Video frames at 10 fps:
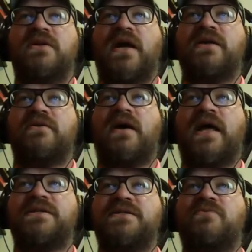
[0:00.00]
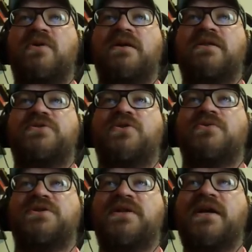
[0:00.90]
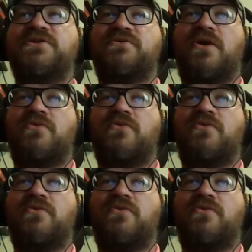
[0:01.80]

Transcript: Later, I asked him what the source of the entry code